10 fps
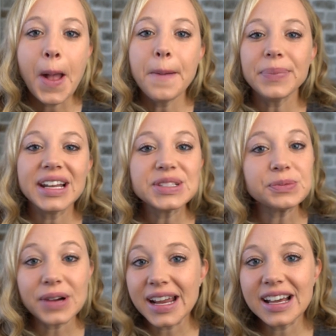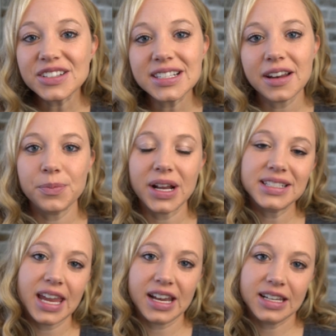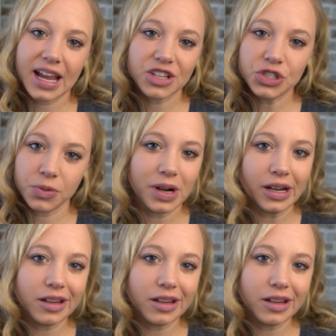But it's right outside of Bryce Canyon National Park.